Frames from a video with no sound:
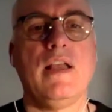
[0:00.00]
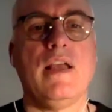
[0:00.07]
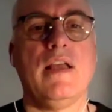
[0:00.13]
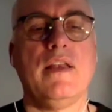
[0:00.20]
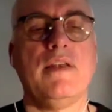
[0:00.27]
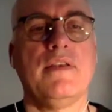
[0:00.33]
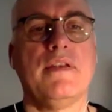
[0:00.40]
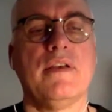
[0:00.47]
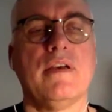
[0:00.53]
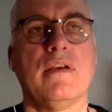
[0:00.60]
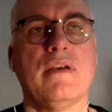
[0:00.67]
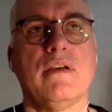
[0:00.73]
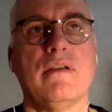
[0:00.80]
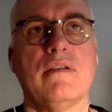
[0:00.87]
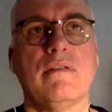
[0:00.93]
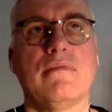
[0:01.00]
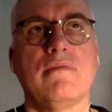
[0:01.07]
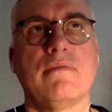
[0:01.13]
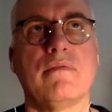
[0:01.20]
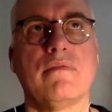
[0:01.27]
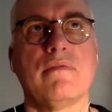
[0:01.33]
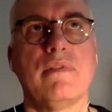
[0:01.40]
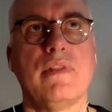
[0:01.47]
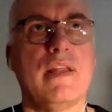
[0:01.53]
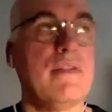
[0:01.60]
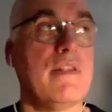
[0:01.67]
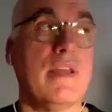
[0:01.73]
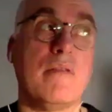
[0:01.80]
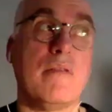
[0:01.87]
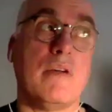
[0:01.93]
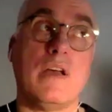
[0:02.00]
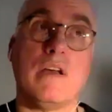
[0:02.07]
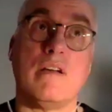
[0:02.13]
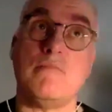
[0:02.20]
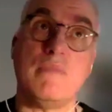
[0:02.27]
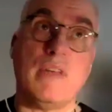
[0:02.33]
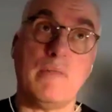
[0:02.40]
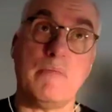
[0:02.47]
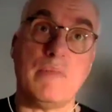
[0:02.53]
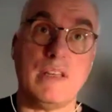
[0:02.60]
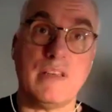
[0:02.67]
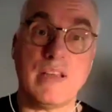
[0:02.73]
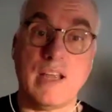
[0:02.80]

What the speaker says: And then there were maybe